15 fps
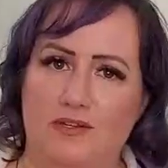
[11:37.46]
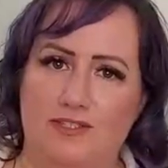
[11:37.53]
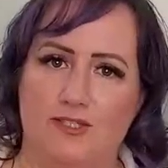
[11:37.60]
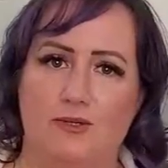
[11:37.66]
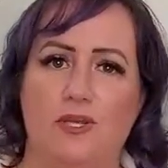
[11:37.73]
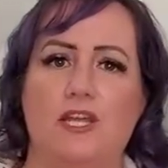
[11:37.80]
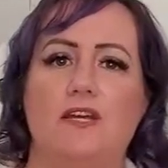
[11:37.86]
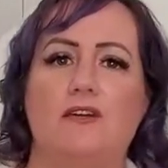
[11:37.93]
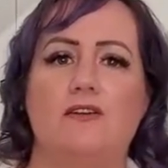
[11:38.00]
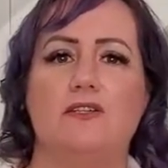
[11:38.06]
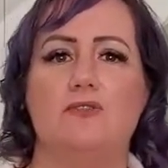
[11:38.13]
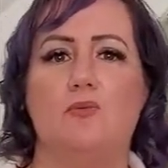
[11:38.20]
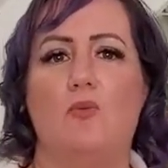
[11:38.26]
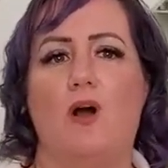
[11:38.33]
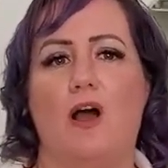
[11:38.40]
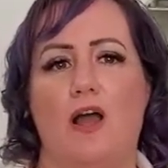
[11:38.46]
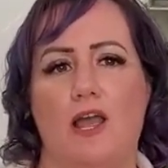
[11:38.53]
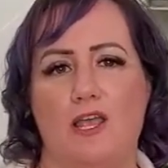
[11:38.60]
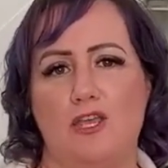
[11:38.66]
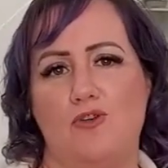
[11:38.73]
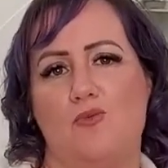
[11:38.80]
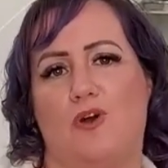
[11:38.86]
So here is why
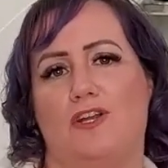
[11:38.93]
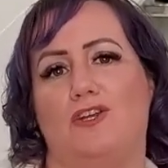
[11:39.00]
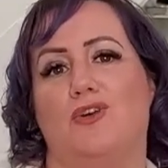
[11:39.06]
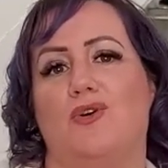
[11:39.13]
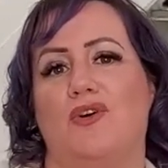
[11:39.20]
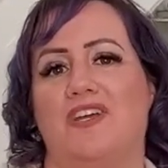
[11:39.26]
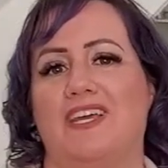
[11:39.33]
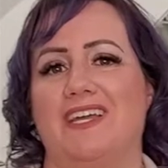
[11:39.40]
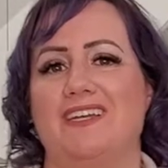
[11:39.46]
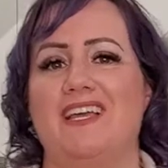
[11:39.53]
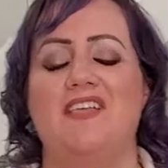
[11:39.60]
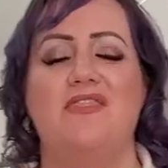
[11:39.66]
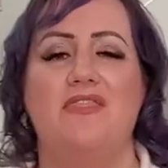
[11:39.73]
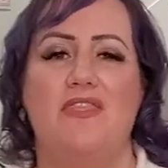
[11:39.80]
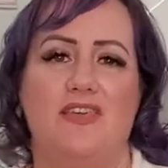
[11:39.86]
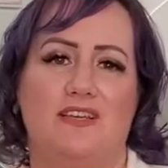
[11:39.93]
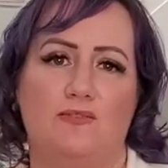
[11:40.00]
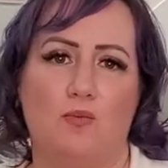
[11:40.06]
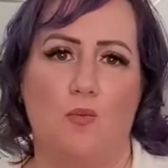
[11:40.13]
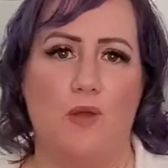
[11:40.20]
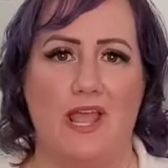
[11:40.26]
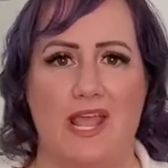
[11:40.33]
you want to cook it
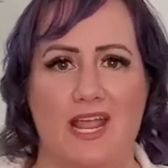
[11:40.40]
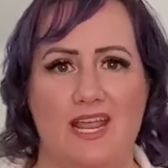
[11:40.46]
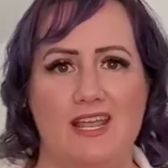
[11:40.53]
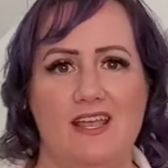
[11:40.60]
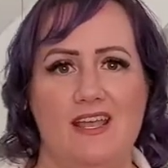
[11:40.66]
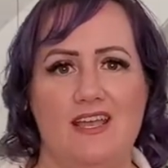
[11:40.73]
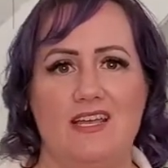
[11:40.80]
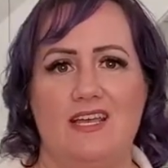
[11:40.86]
this way